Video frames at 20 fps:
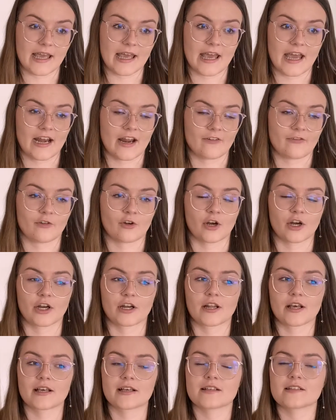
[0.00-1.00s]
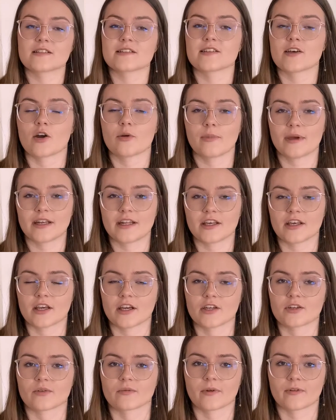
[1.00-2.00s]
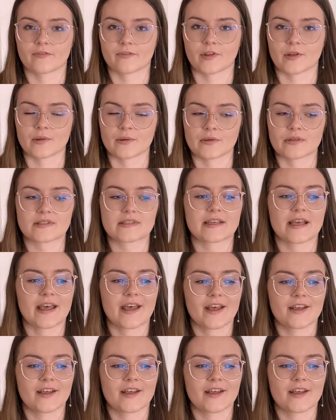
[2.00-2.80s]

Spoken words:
and I've heard so many good reviews,